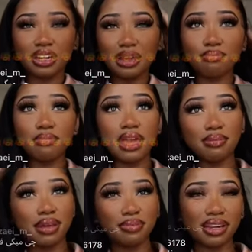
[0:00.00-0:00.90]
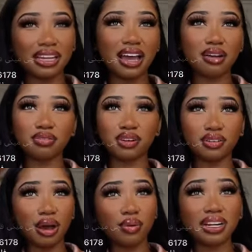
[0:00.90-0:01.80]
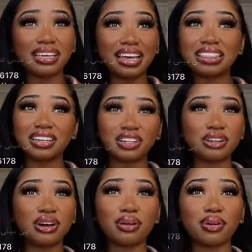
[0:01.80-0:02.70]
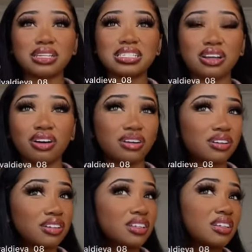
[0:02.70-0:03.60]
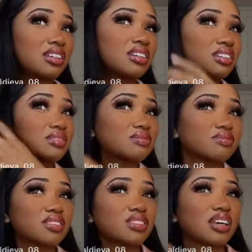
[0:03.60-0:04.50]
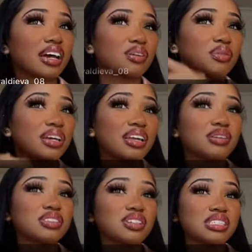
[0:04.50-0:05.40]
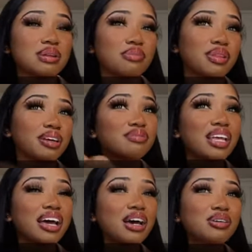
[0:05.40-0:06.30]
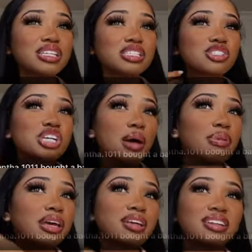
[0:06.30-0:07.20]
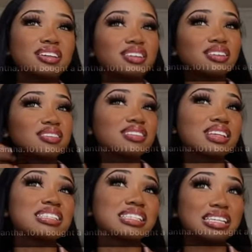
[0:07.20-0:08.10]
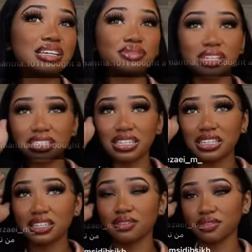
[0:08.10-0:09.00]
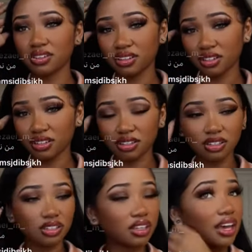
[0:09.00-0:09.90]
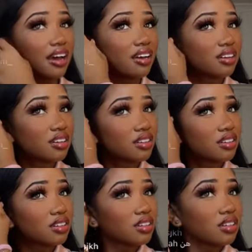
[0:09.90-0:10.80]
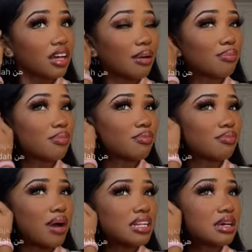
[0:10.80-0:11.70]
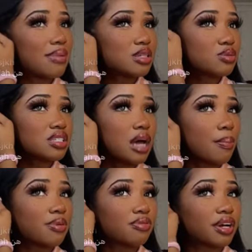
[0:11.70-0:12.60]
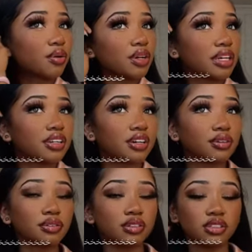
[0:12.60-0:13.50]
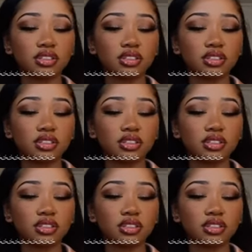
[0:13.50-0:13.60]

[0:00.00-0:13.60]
for a night, maybe, but like I don't know. I want to get there, you know. I don't want to stall. It's like I don't want to get a hotel because then I'm gonna be like, oh, let's go shopping. Like no, let's leave. Yeah, we need to leave. Be, yeah. Yeah. Like I'm, my dumbass would stop in fucking Orlando.